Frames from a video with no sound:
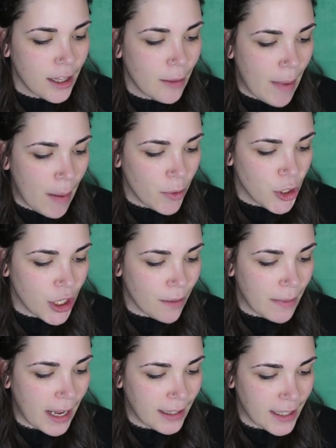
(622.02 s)
The
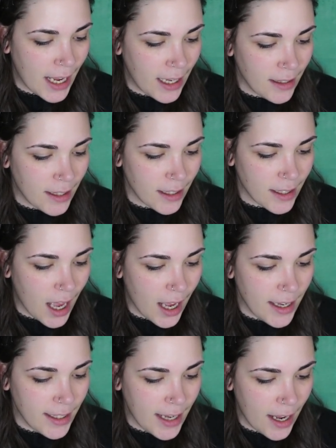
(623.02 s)
membership maintains this
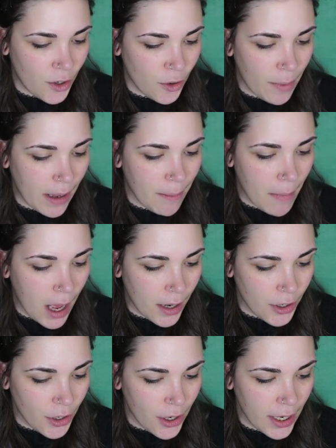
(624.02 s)
high standard by
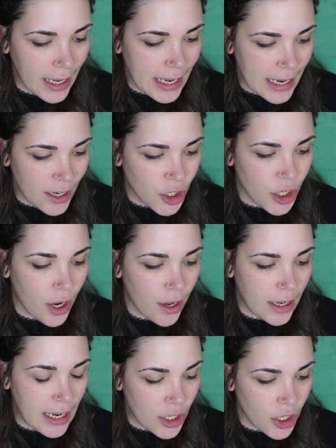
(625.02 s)
monitoring each
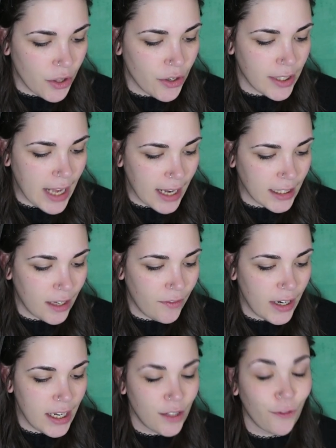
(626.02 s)
each other's
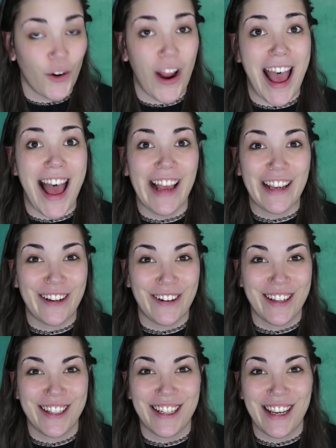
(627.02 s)
activities for
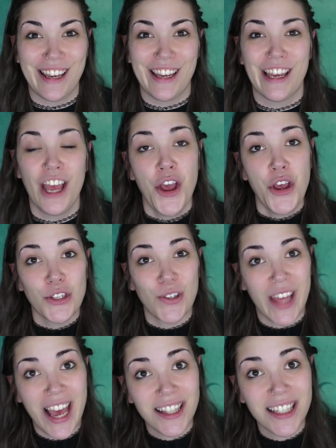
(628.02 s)
accuracy. So
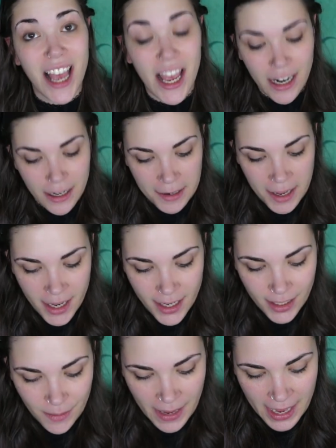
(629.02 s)
that's kind of
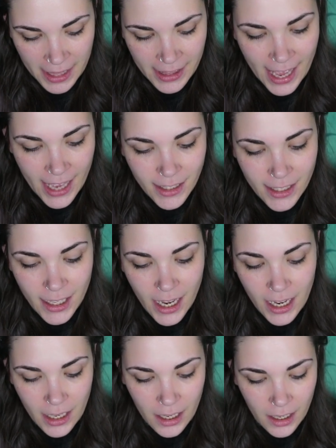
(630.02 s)
nice, man. That's
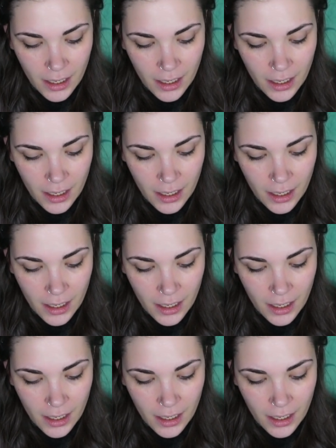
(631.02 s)
like,